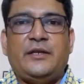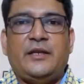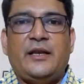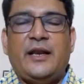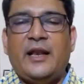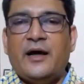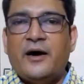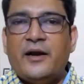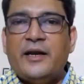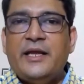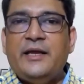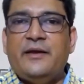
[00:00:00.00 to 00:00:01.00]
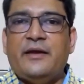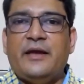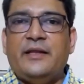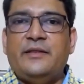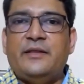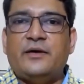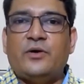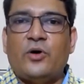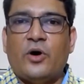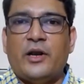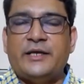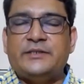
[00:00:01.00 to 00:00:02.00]
learning in the
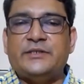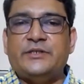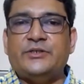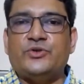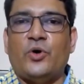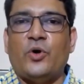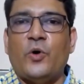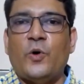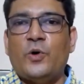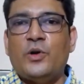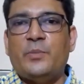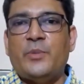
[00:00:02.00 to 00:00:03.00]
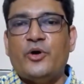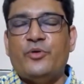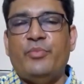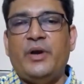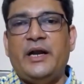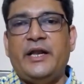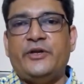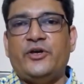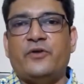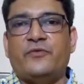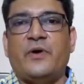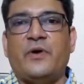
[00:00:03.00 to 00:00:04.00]
college is all about building
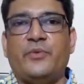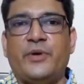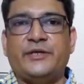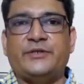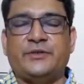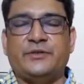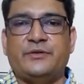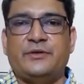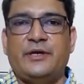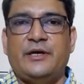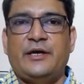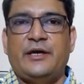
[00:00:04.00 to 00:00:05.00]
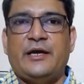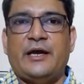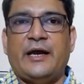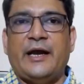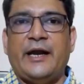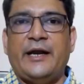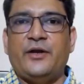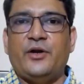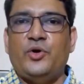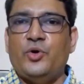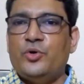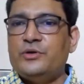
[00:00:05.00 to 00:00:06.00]
your foundation,
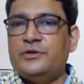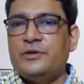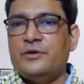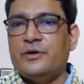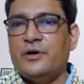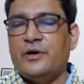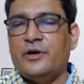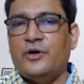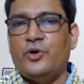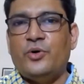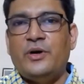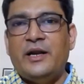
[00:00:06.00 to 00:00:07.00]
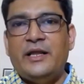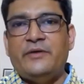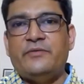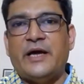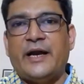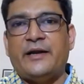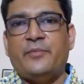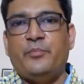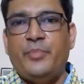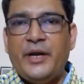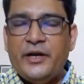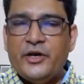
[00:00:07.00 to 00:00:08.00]
and don't leave that.
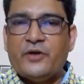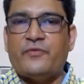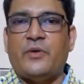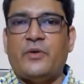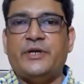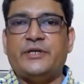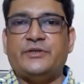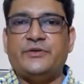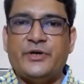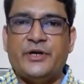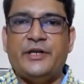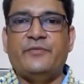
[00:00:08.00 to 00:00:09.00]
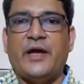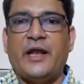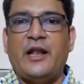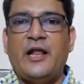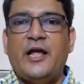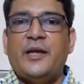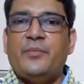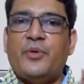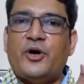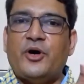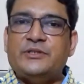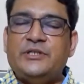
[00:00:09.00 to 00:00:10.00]
Build your foundation really well,
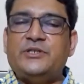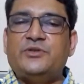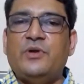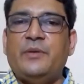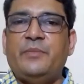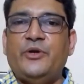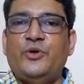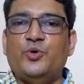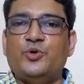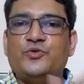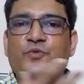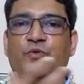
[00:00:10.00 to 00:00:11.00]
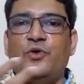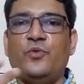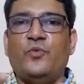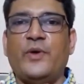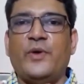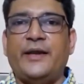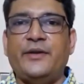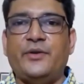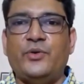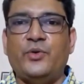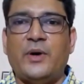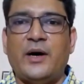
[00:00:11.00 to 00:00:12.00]
because this will be useful when
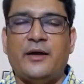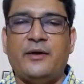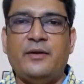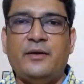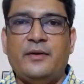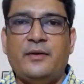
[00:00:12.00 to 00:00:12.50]
you are